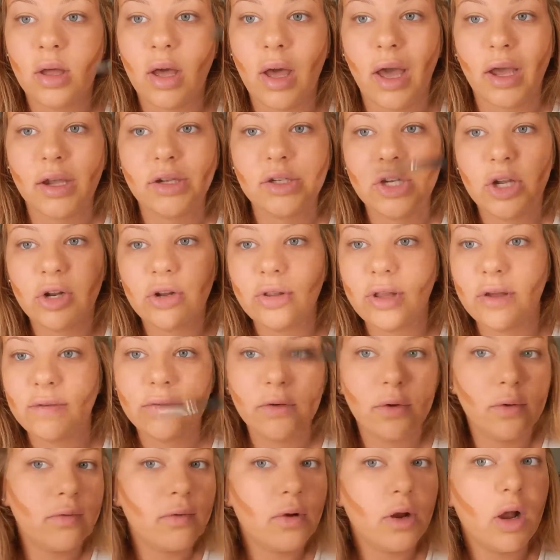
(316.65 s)
eyeshadow
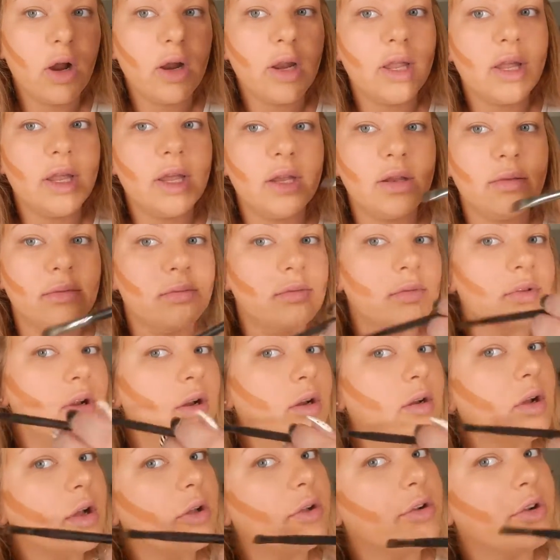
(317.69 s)
left over on it and you
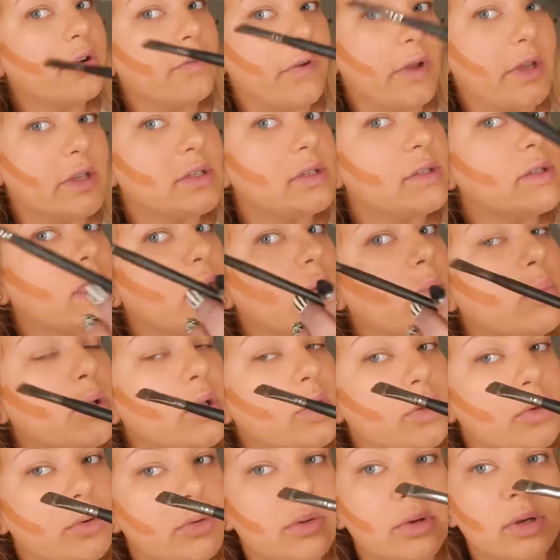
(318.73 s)
start coloring your face, it's like
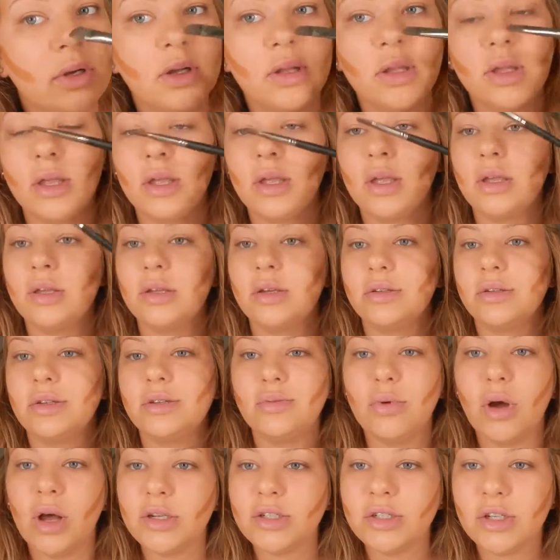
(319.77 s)
blue.
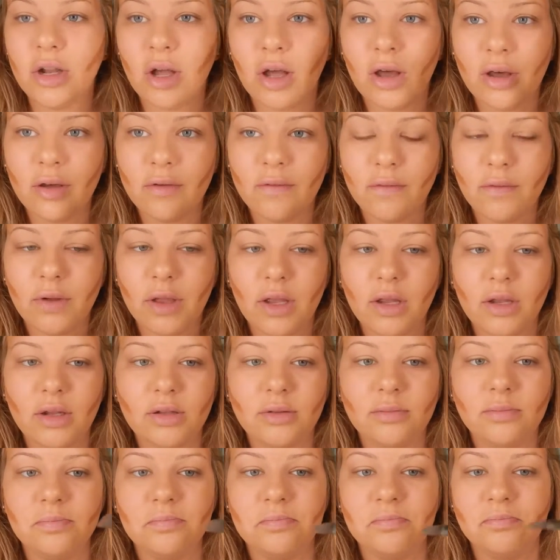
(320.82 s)
Just wash it off
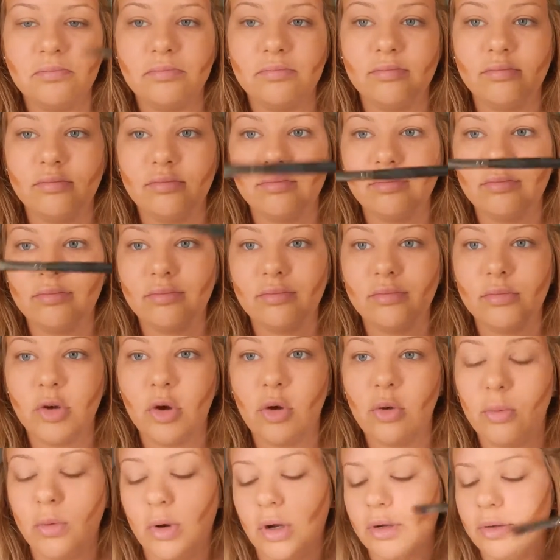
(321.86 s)
and
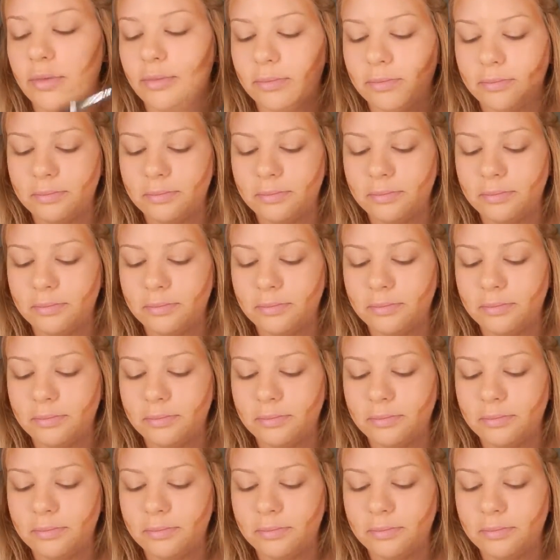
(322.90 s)
go to work.